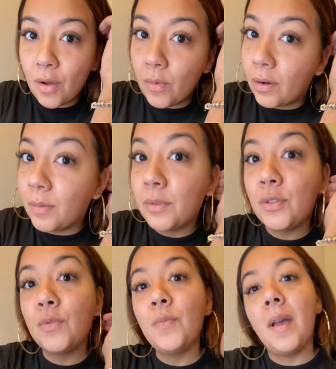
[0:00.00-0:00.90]
welcome
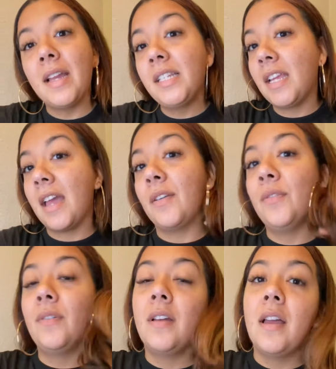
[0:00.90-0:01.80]
to my
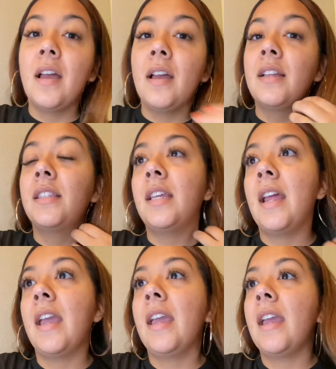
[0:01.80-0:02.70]
channel.
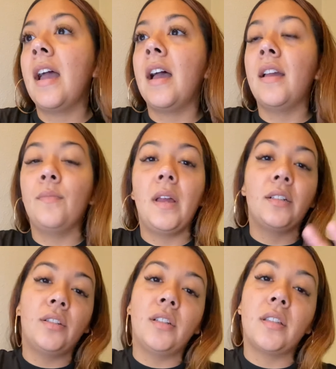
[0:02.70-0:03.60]
Today I'm
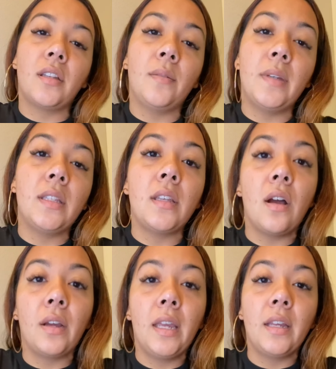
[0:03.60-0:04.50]
actually just going to be
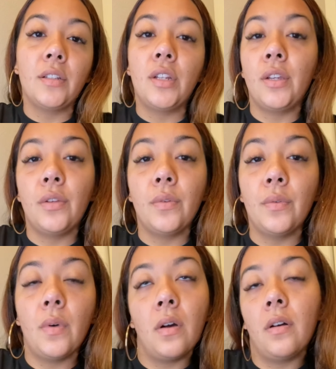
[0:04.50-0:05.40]
talking to
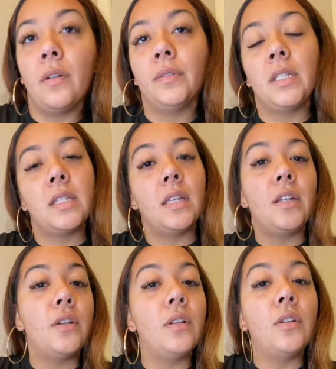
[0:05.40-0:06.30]
you all, just letting
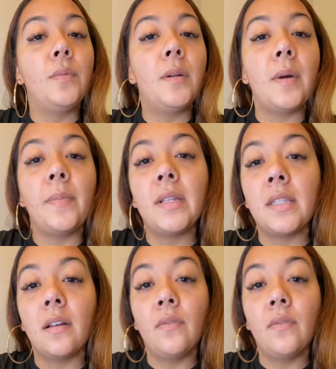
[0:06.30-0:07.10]
you know a little bit about myself